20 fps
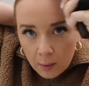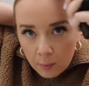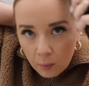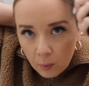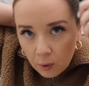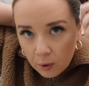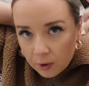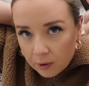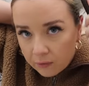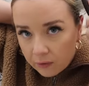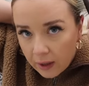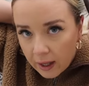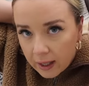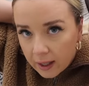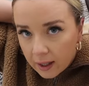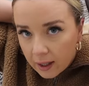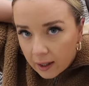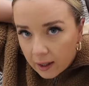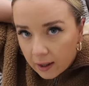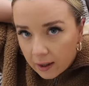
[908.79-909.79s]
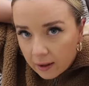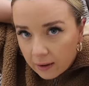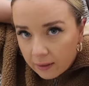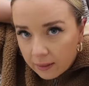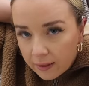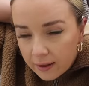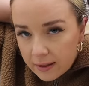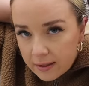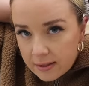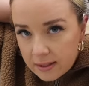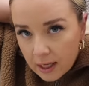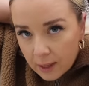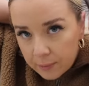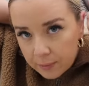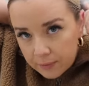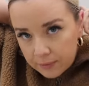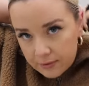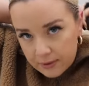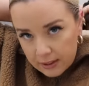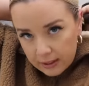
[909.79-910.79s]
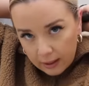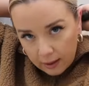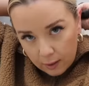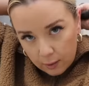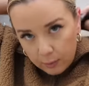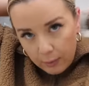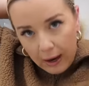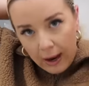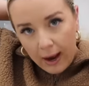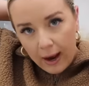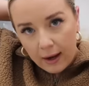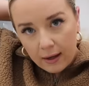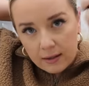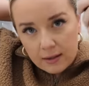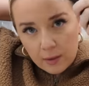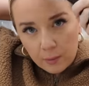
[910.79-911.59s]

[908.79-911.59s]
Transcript: more of like a this type of slick back.